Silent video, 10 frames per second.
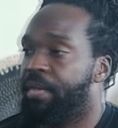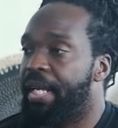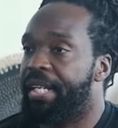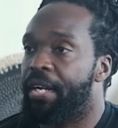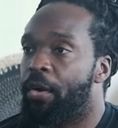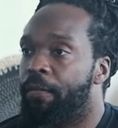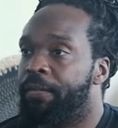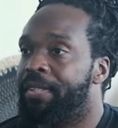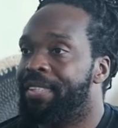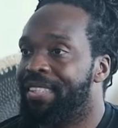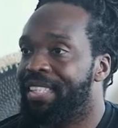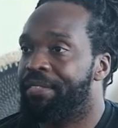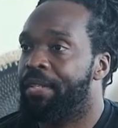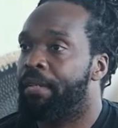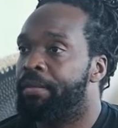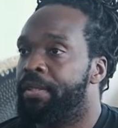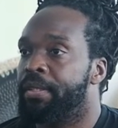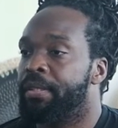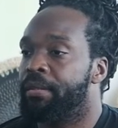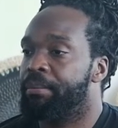Like their offices, the different offices,
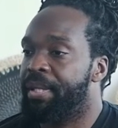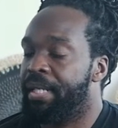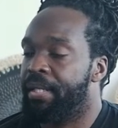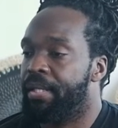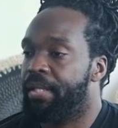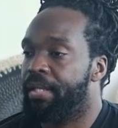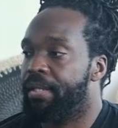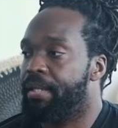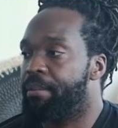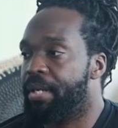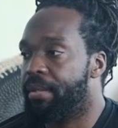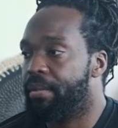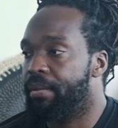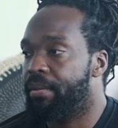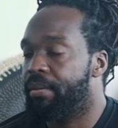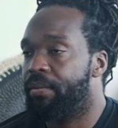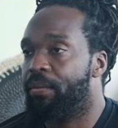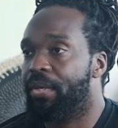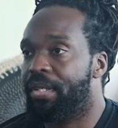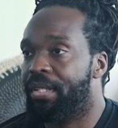so meeting the, the metal
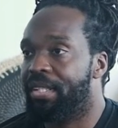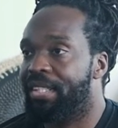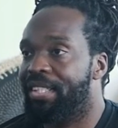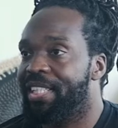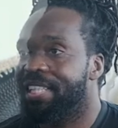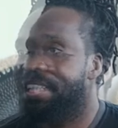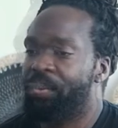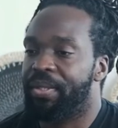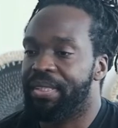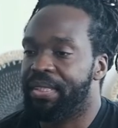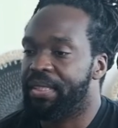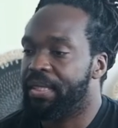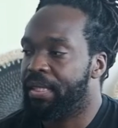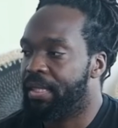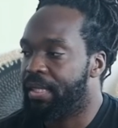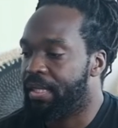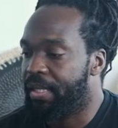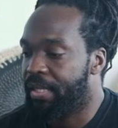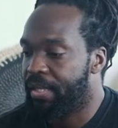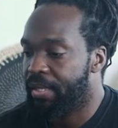worker, going to see the,
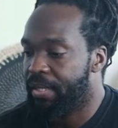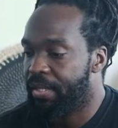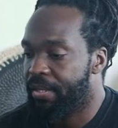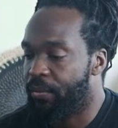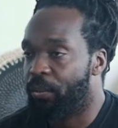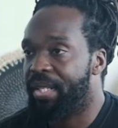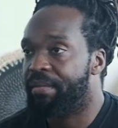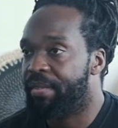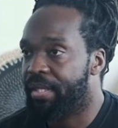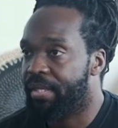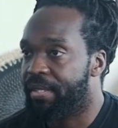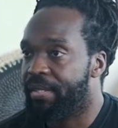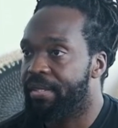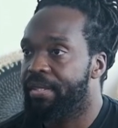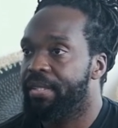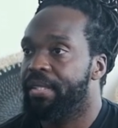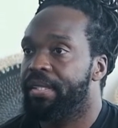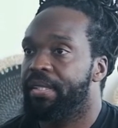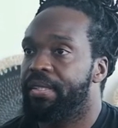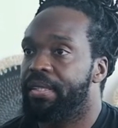the weaving,
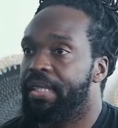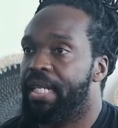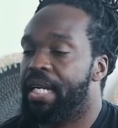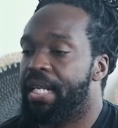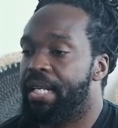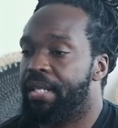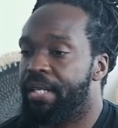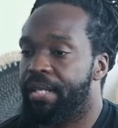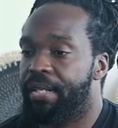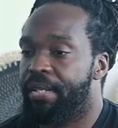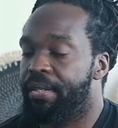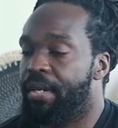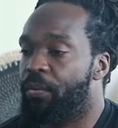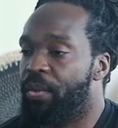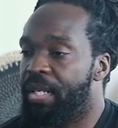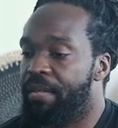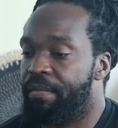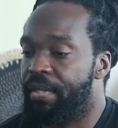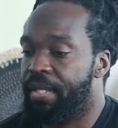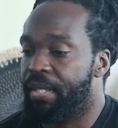seeing how they, they you know, they weave
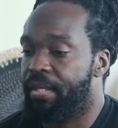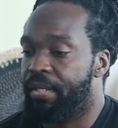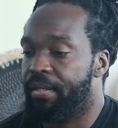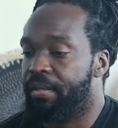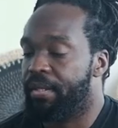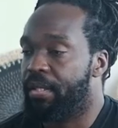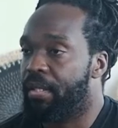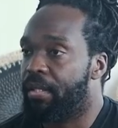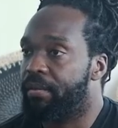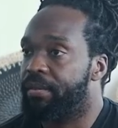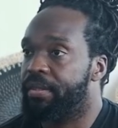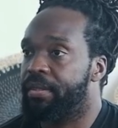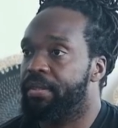the, the cloths